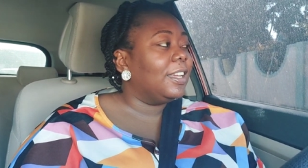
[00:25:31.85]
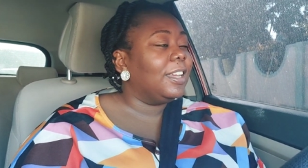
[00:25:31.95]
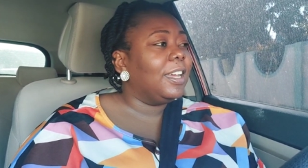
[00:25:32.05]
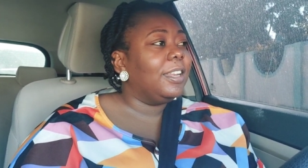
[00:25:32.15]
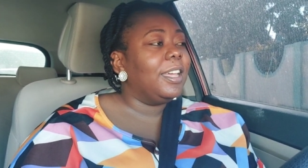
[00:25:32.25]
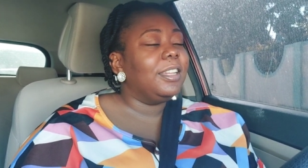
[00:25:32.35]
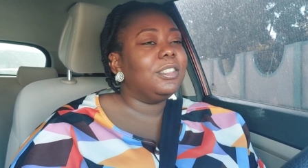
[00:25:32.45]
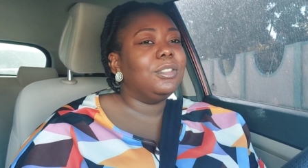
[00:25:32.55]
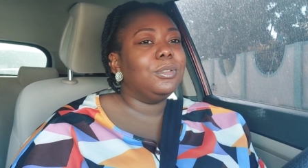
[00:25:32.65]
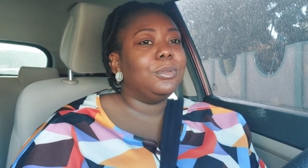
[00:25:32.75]
Like I
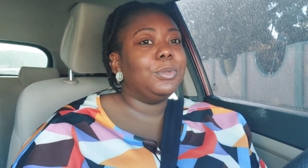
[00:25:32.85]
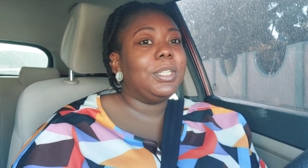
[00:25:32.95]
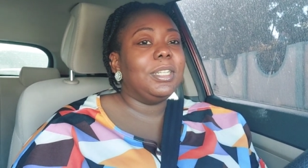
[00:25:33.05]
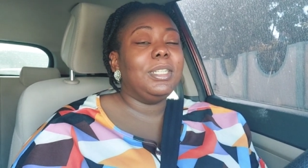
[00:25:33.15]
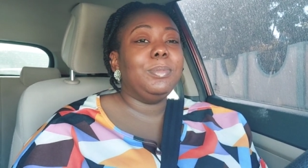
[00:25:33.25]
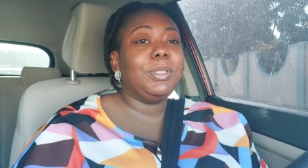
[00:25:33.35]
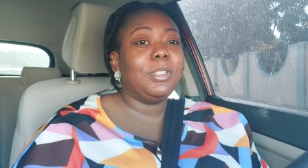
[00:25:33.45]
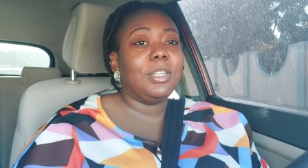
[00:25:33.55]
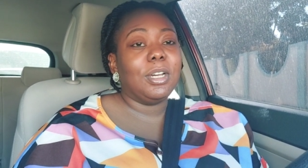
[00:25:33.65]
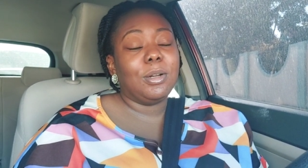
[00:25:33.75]
like to know we can keep
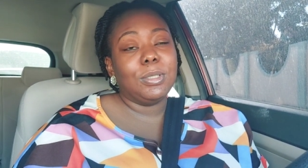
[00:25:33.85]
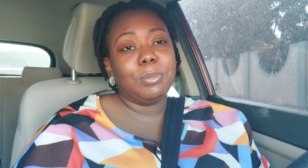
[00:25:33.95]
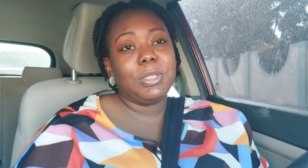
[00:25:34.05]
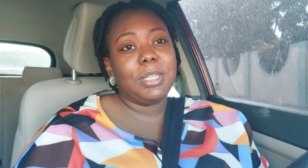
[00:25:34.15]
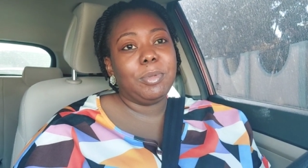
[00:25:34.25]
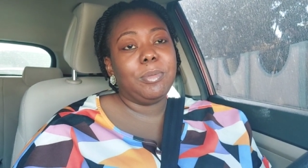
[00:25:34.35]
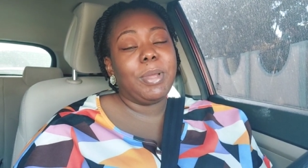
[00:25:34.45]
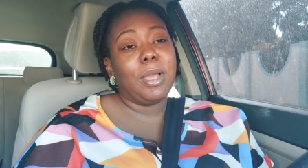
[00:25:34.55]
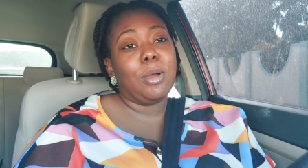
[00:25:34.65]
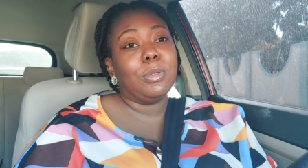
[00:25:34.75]
each other accountable, we can
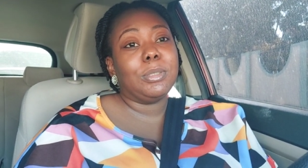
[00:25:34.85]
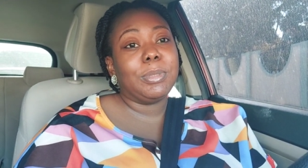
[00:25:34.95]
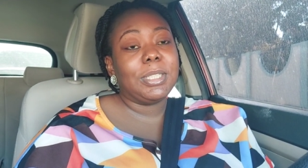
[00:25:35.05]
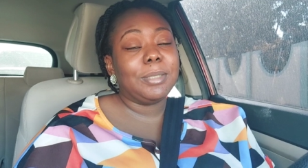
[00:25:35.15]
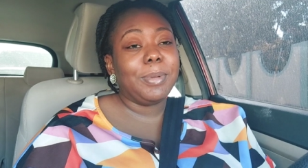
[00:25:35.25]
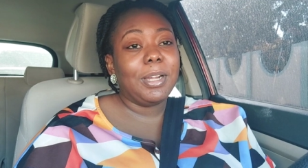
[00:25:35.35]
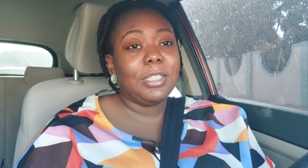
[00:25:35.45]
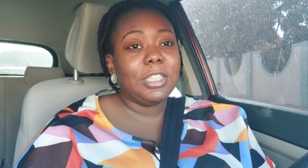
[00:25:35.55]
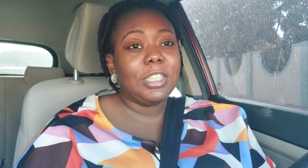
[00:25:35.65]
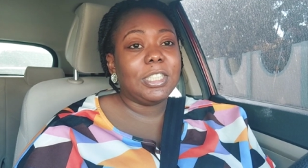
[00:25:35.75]
become accountability
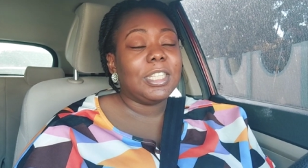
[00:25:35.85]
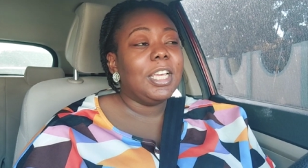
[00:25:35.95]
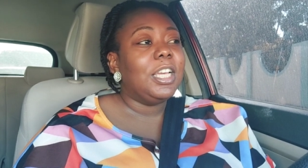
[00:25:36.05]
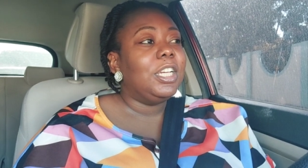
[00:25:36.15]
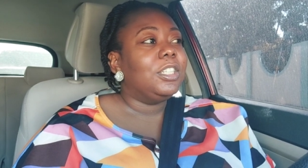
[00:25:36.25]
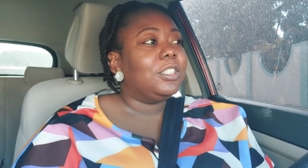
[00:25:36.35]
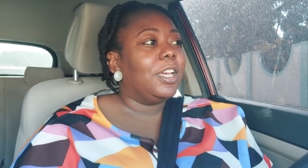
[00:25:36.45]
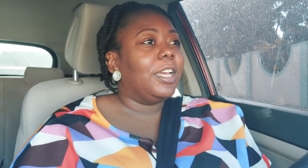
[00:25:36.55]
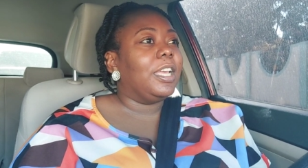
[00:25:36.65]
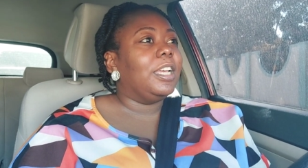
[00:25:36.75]
partners so
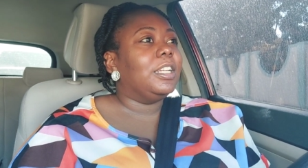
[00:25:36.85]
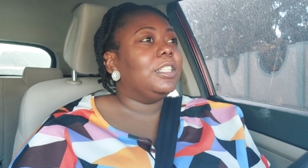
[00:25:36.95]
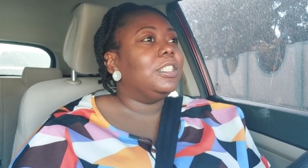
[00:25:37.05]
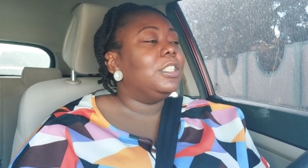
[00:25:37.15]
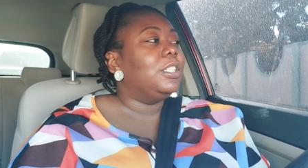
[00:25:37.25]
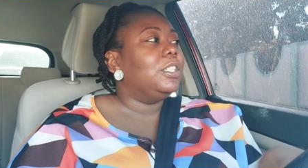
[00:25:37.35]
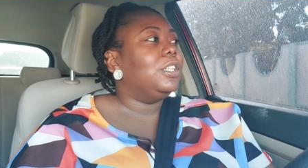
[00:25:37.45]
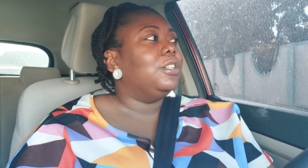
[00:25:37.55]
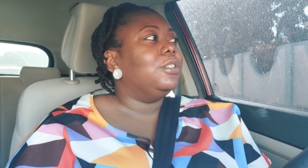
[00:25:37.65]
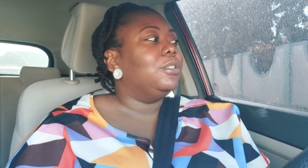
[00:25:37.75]
I can,
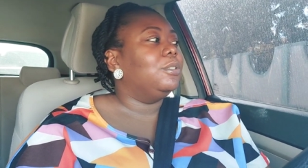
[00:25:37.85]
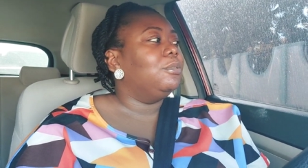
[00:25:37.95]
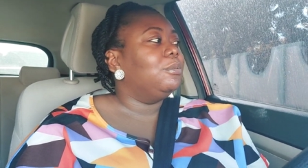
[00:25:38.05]
you know,